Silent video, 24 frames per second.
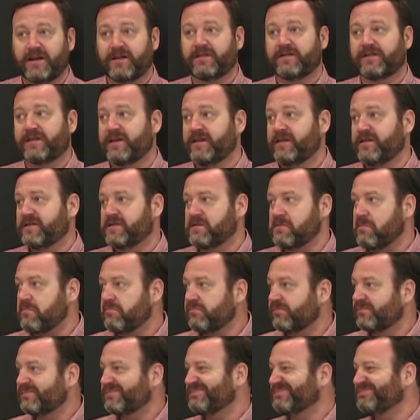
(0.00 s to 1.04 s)
at least like
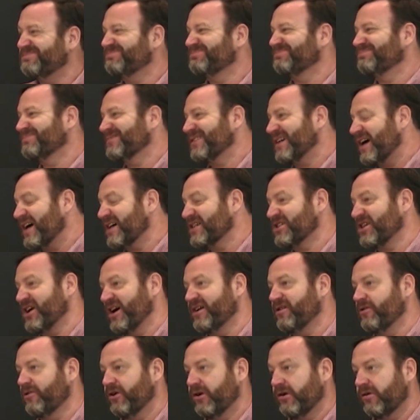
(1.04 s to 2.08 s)
getting a 50 today.